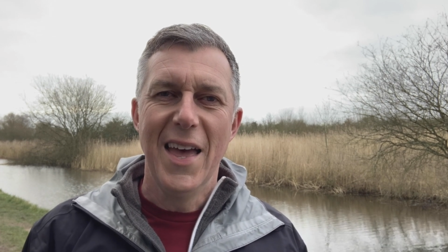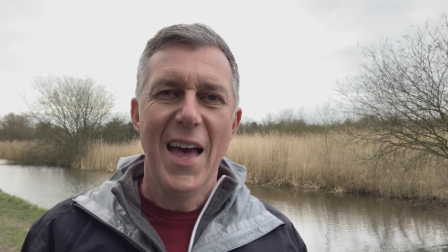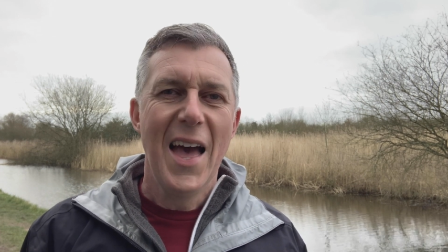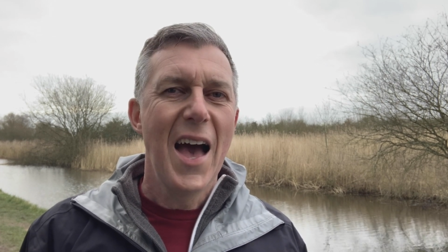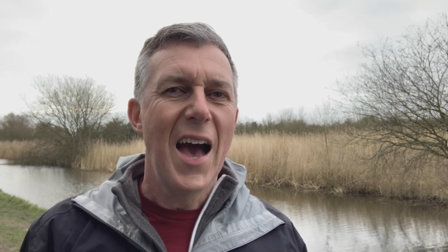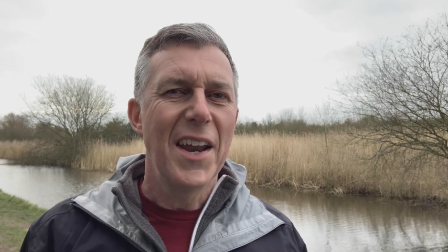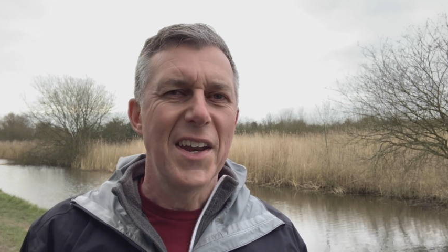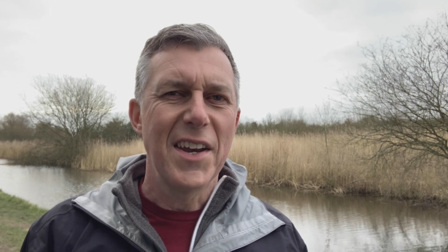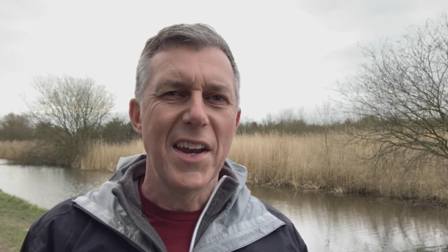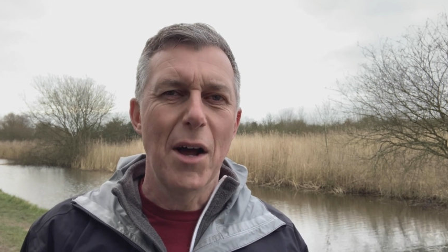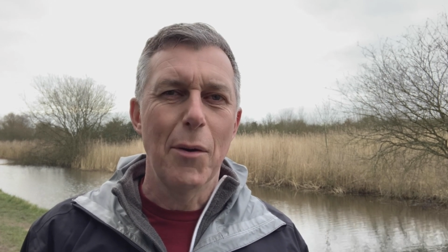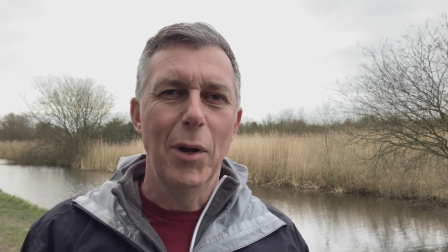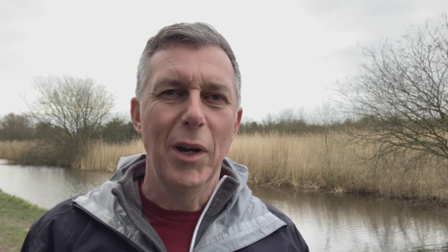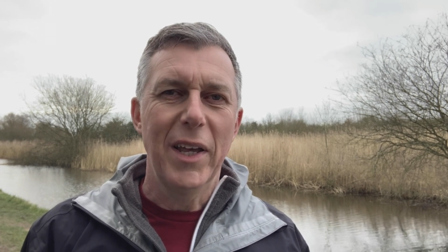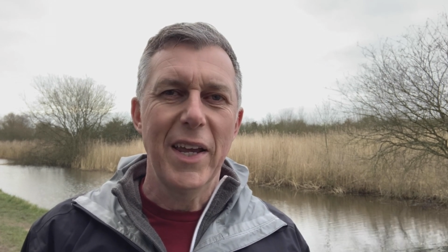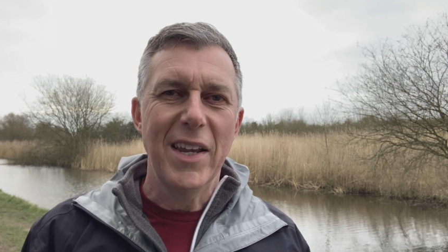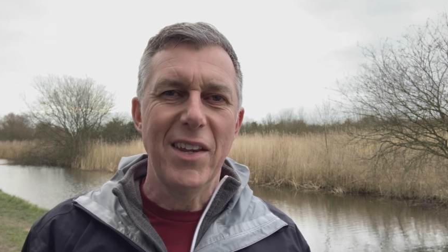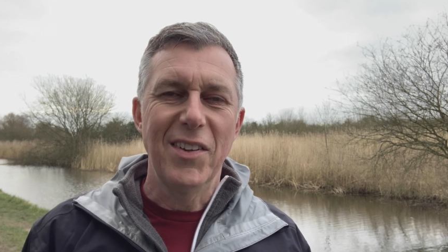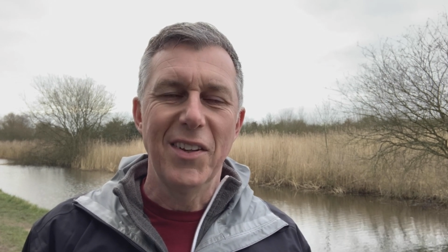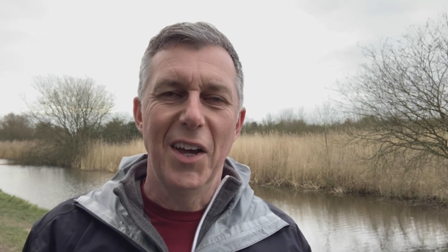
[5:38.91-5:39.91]
And an hour
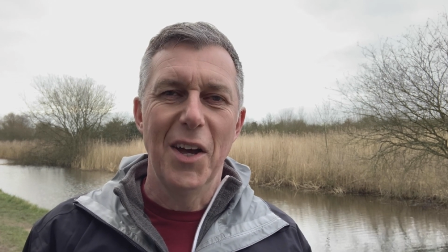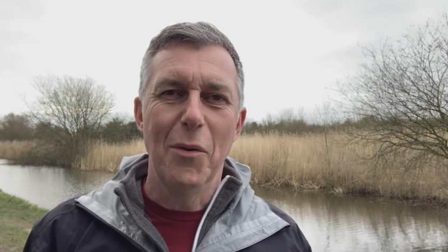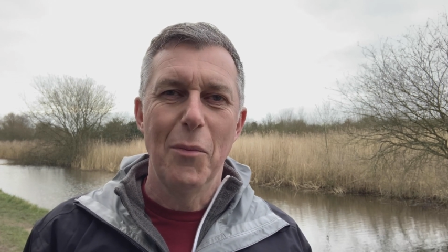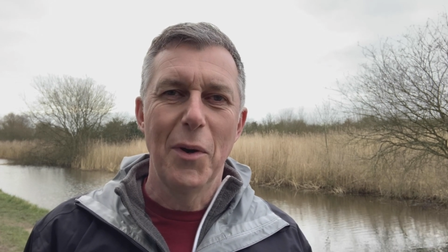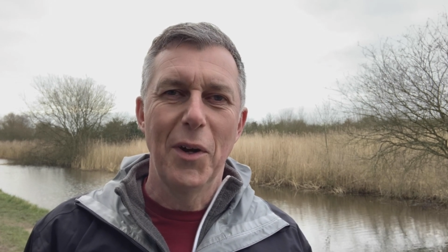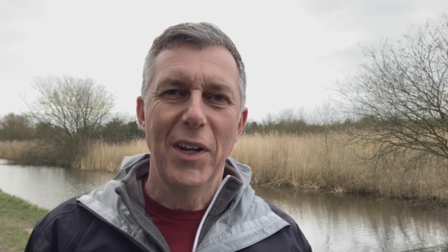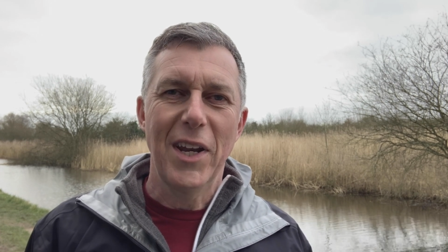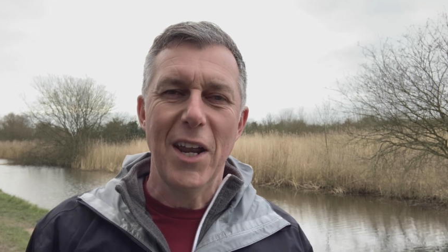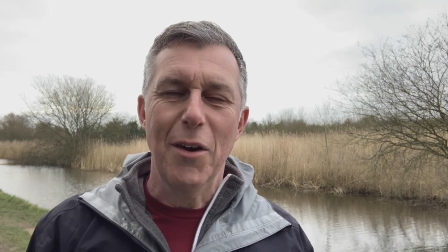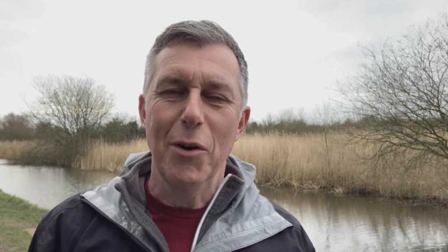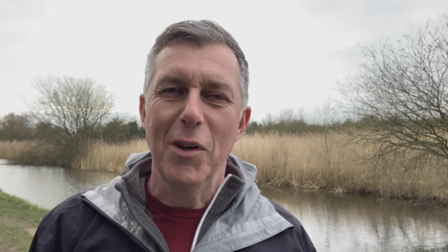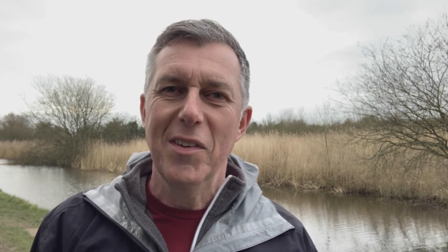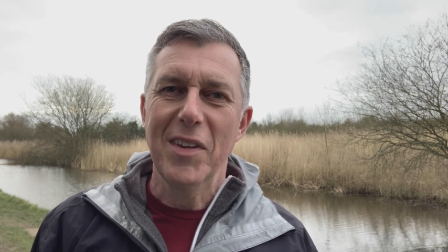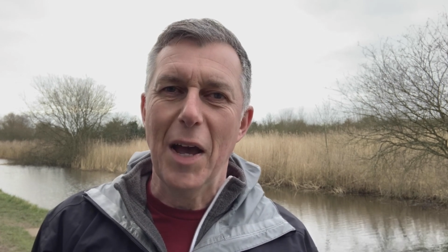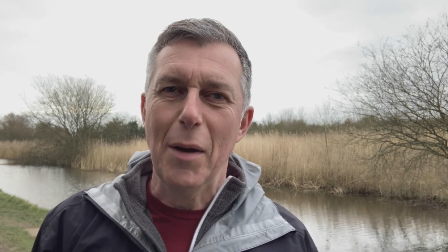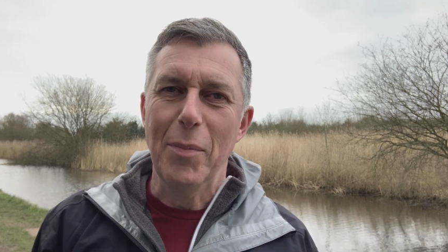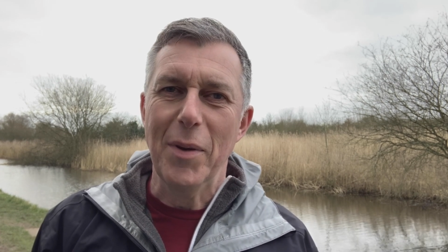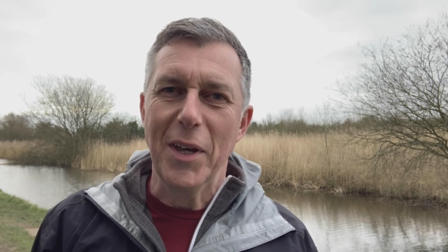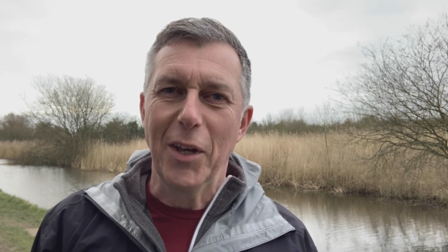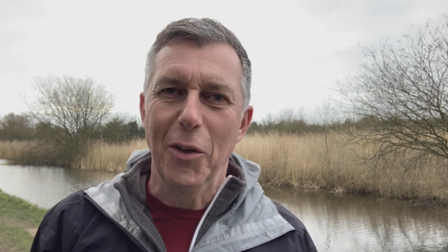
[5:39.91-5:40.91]
later we could hear a
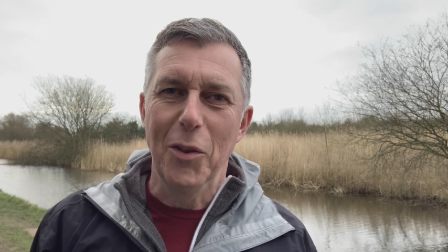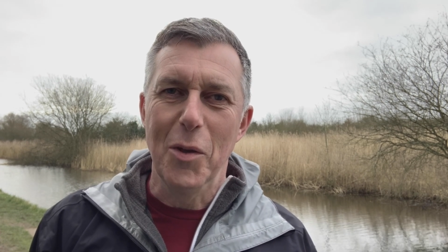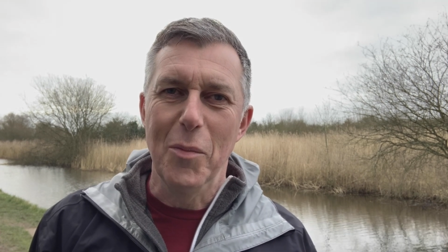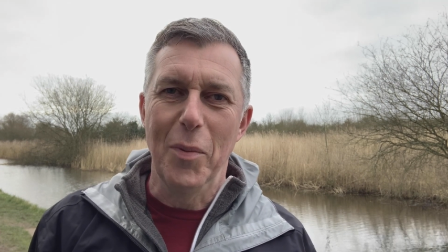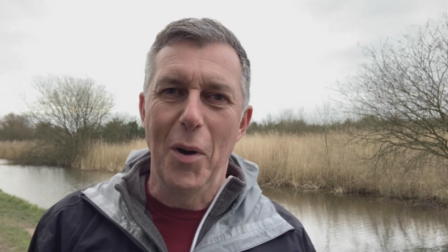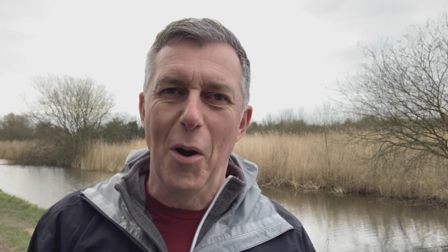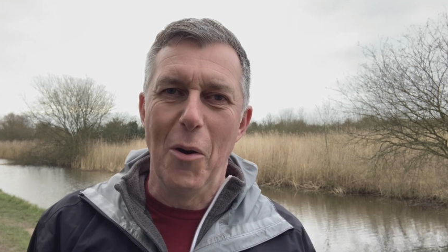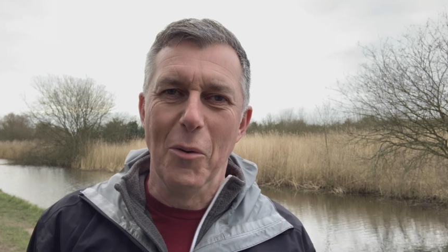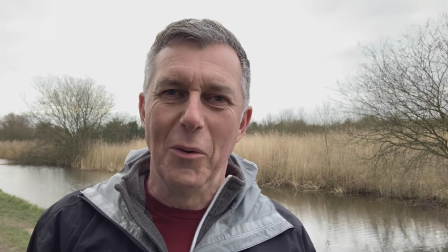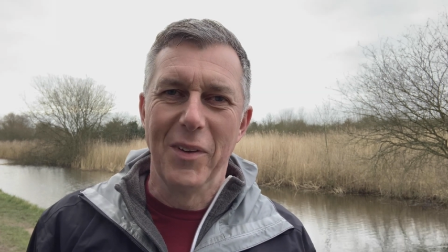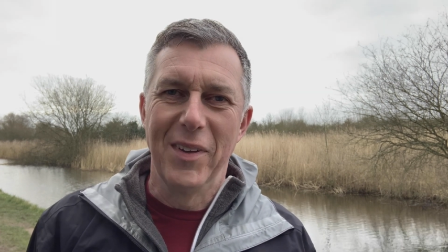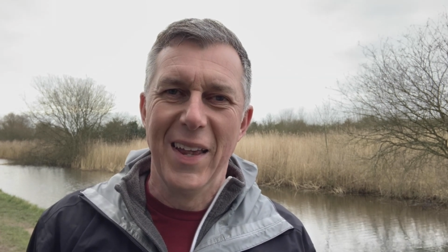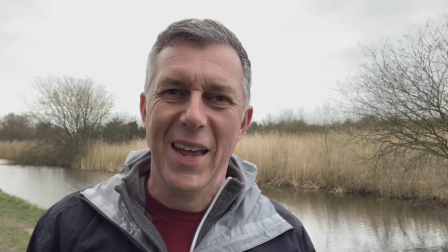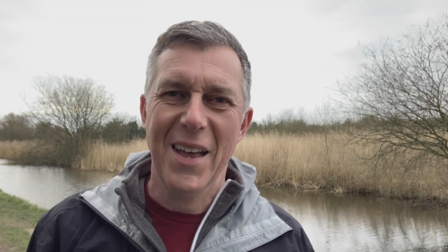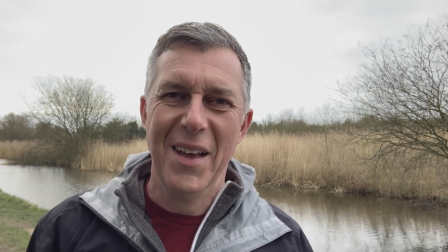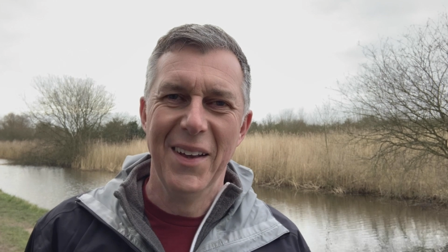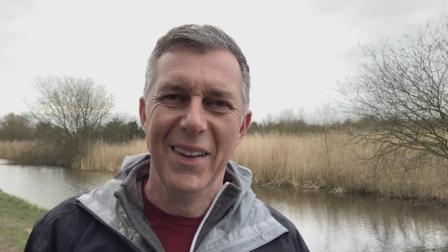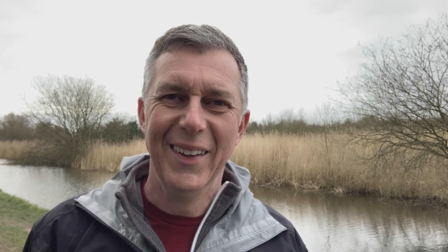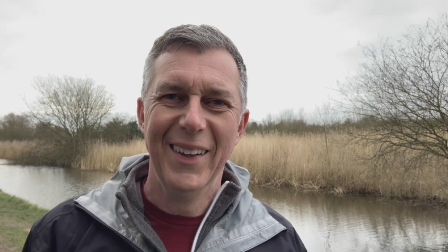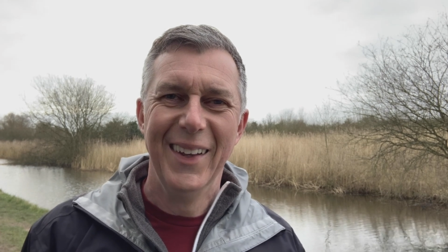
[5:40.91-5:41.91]
tapping on the boat.
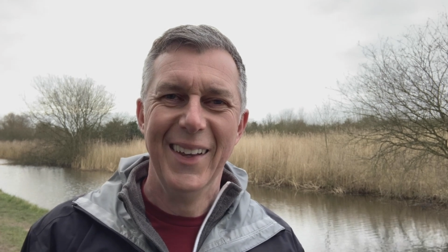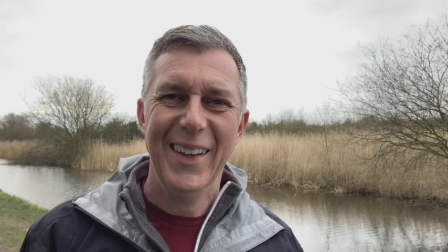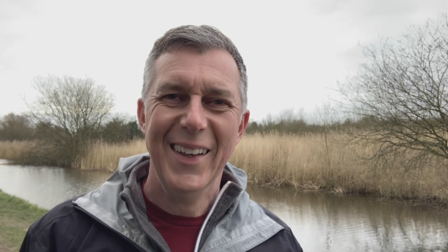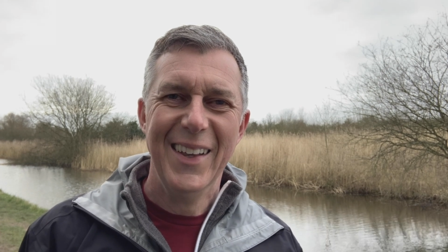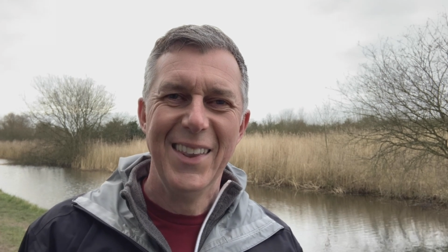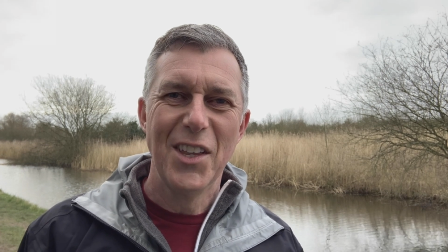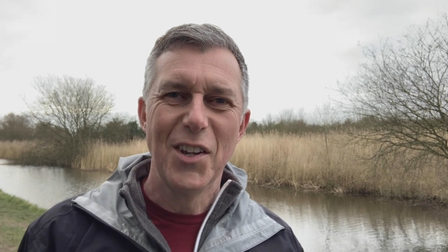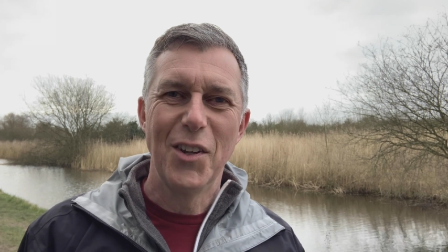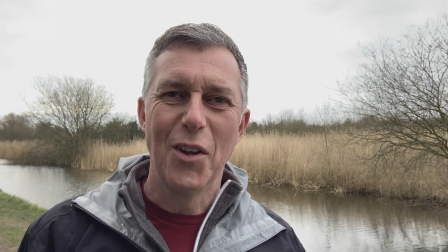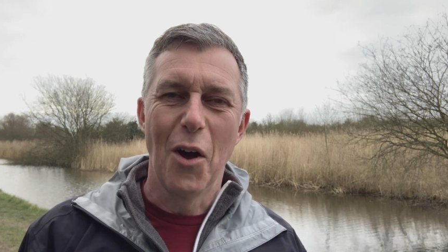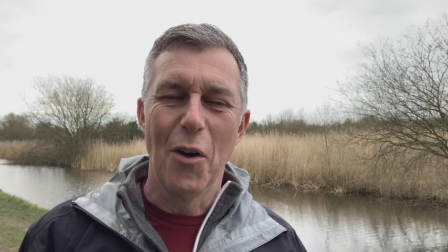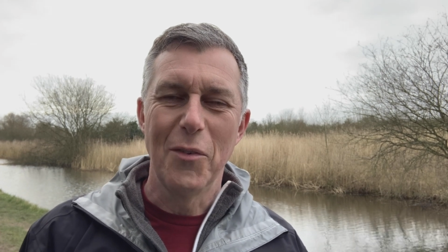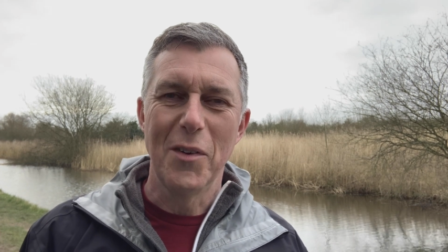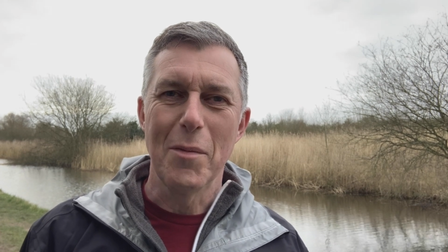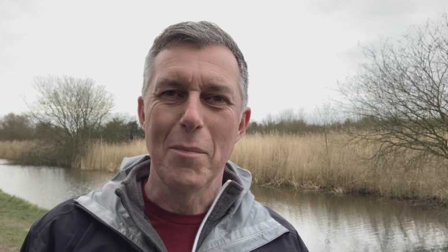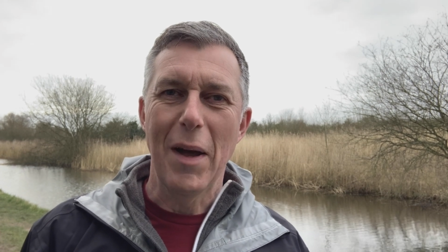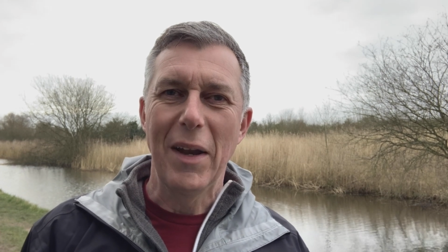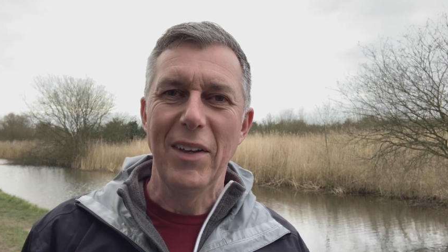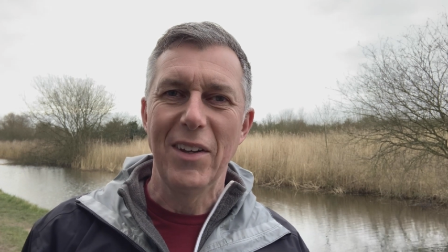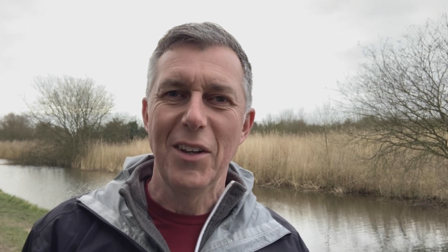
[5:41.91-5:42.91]
They're sort of
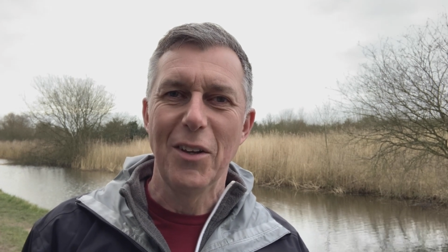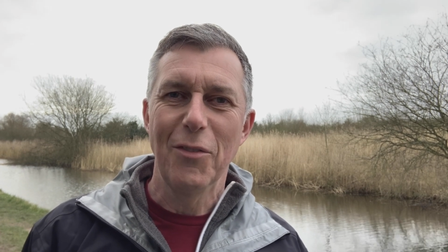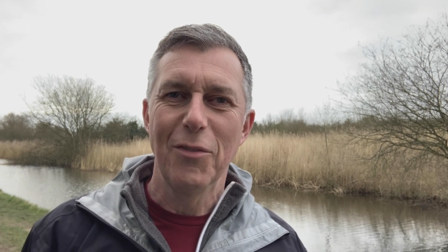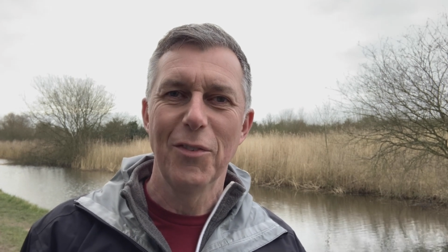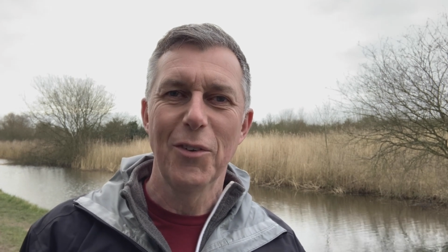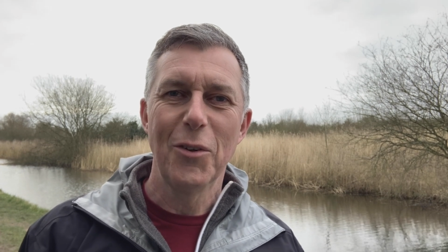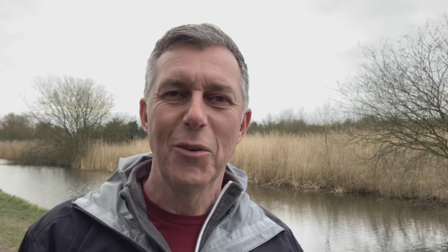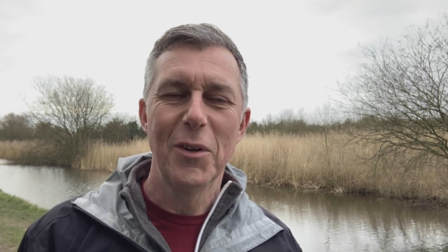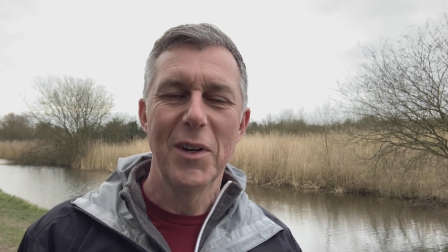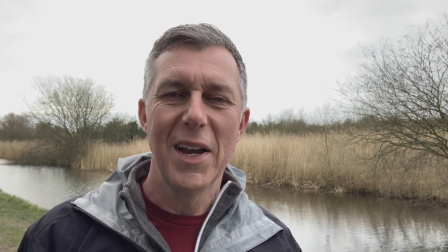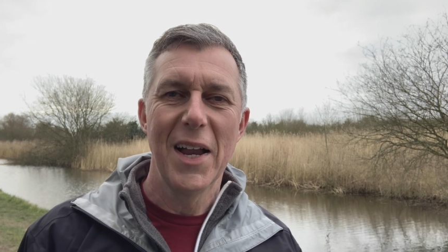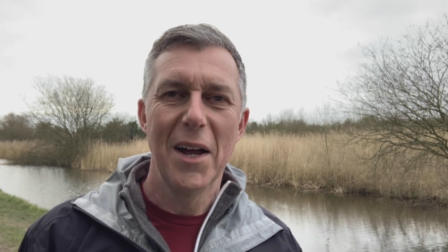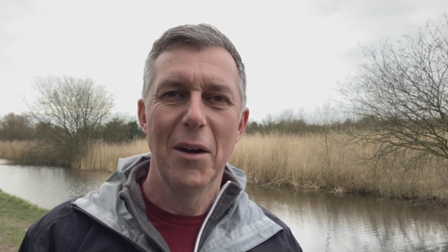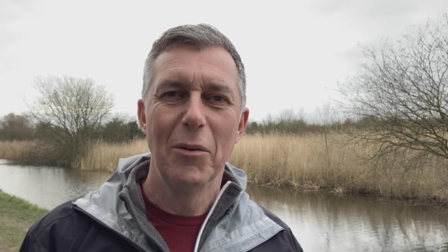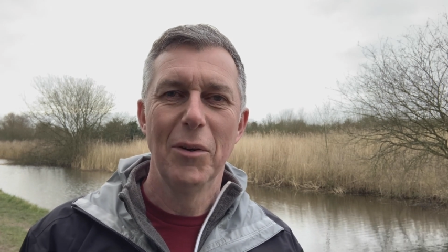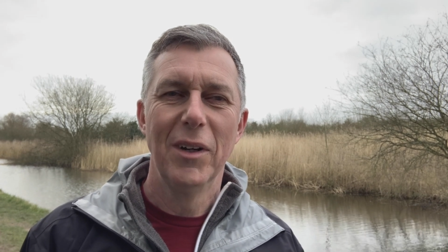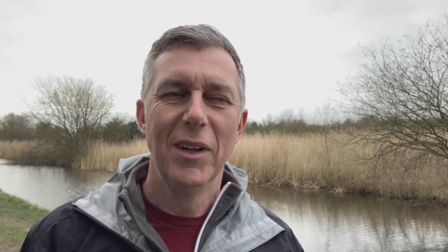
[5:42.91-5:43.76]
demanding food now.